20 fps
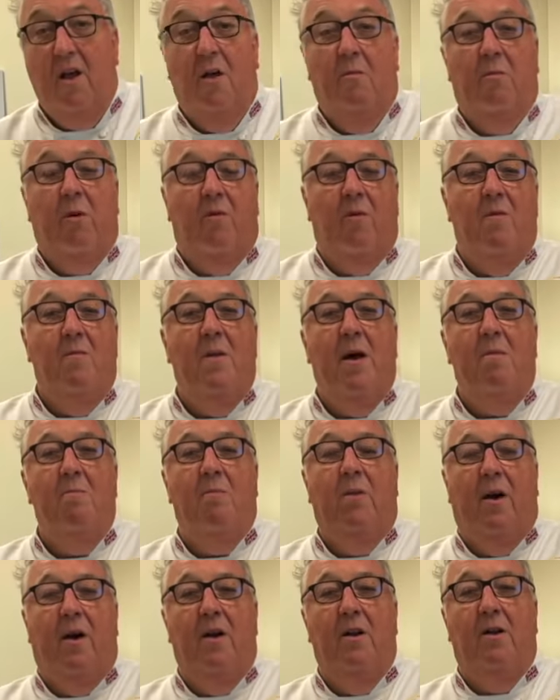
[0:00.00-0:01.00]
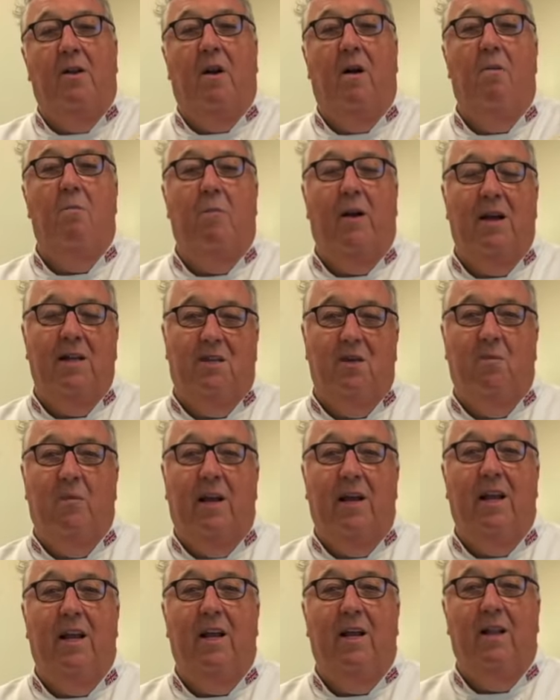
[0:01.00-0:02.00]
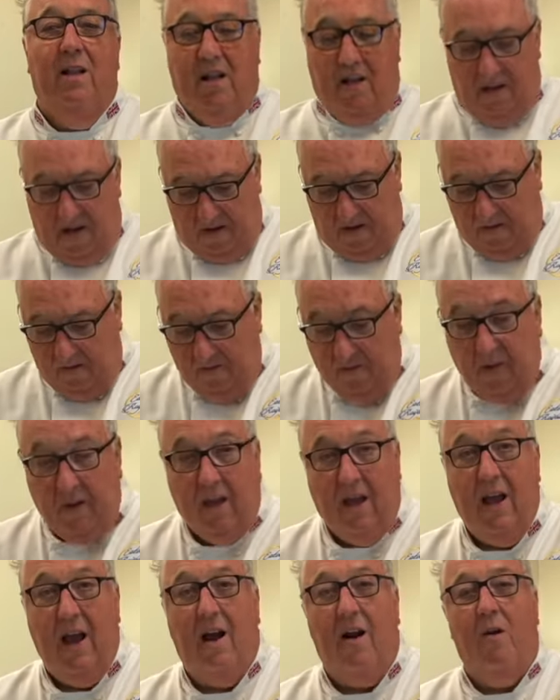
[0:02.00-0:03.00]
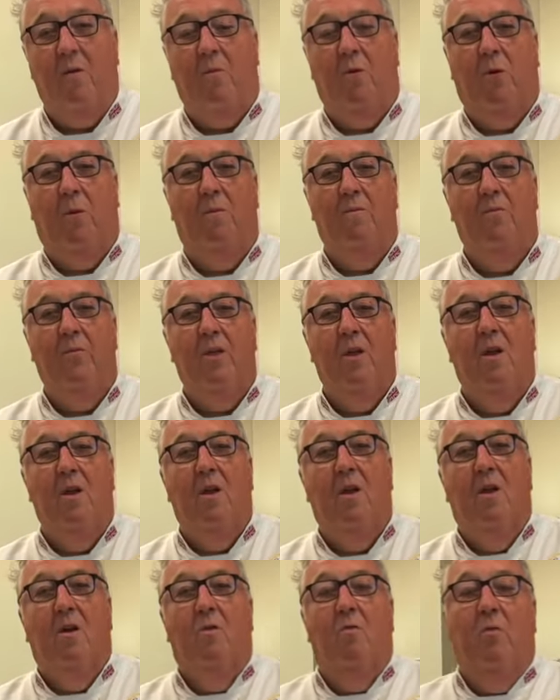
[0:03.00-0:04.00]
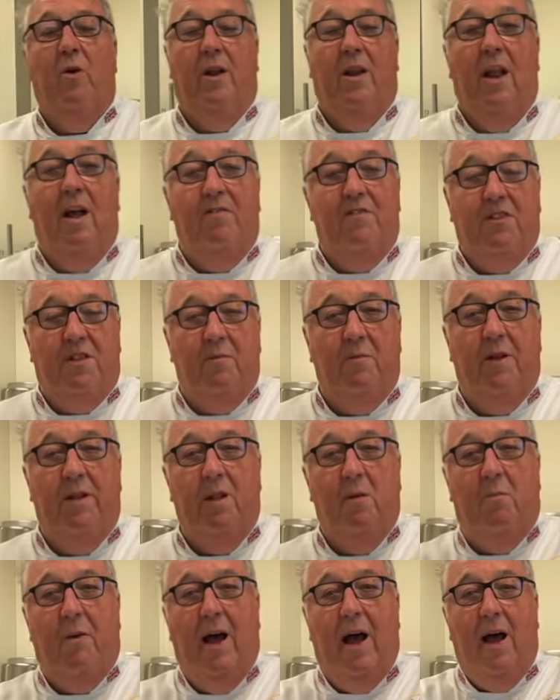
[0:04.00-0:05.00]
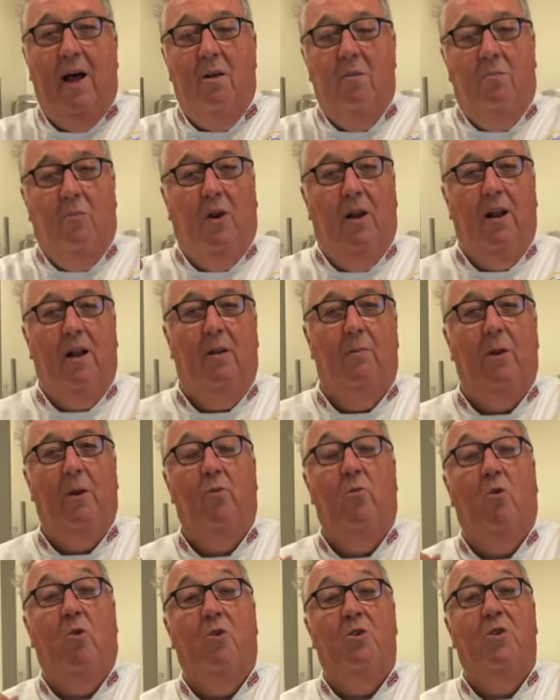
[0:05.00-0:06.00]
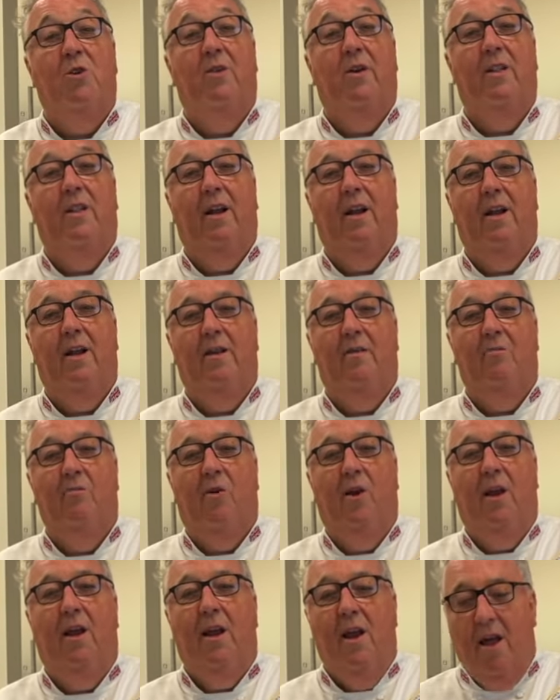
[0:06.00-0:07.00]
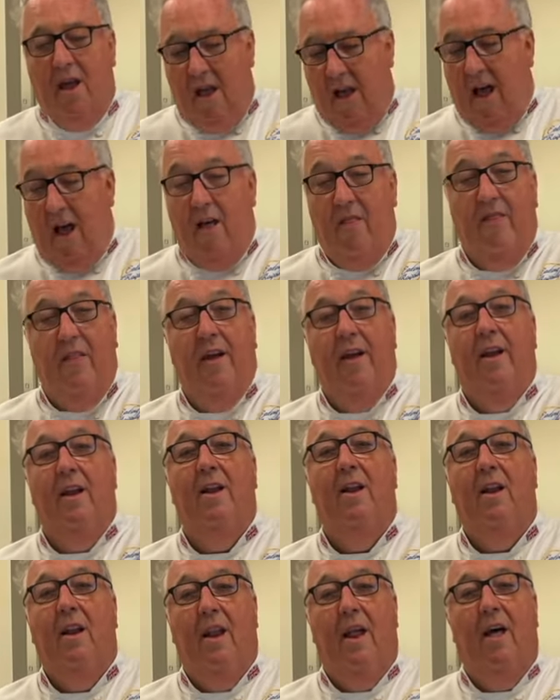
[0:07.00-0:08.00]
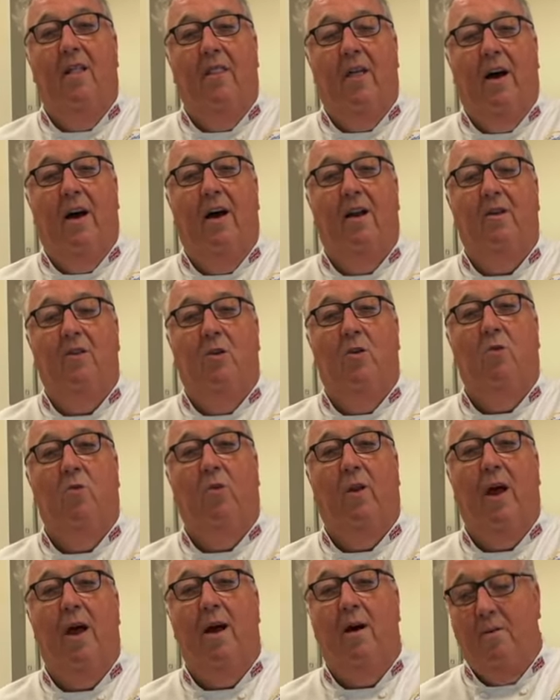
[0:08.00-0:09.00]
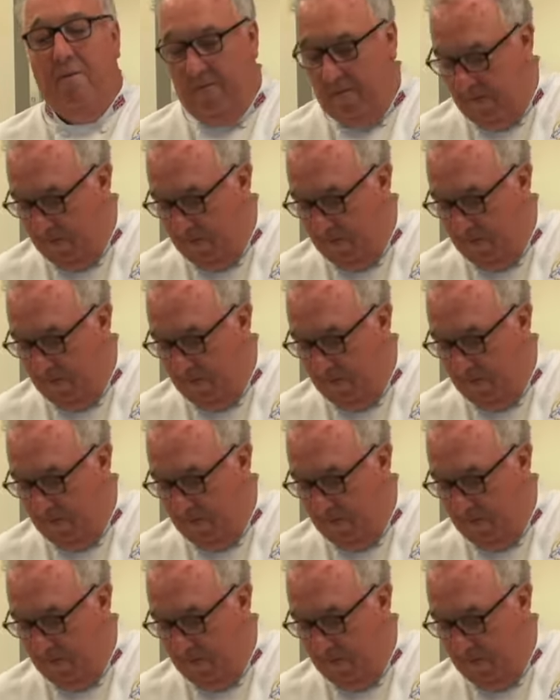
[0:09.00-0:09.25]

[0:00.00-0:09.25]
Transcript: But remember, going back to making the caramel, we left some in the pan, put a little bit of water in there, didn't we? And then let that cool down.